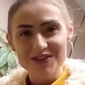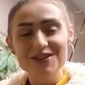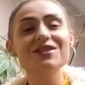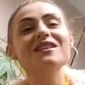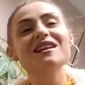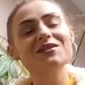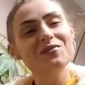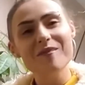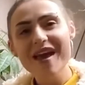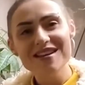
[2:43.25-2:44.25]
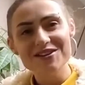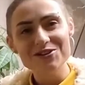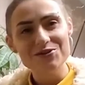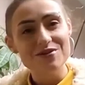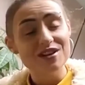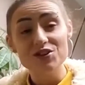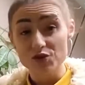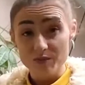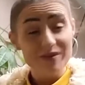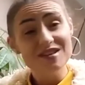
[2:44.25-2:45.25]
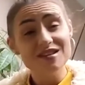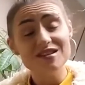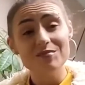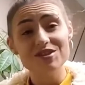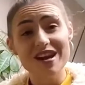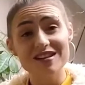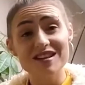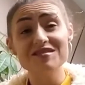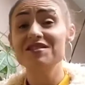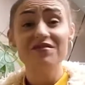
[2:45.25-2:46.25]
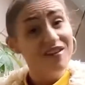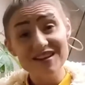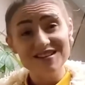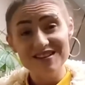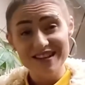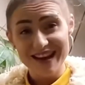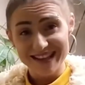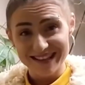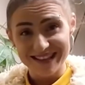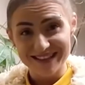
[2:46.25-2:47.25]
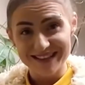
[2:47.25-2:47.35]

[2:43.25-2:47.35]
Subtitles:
so that you manage to reach your business objectives faster than I did.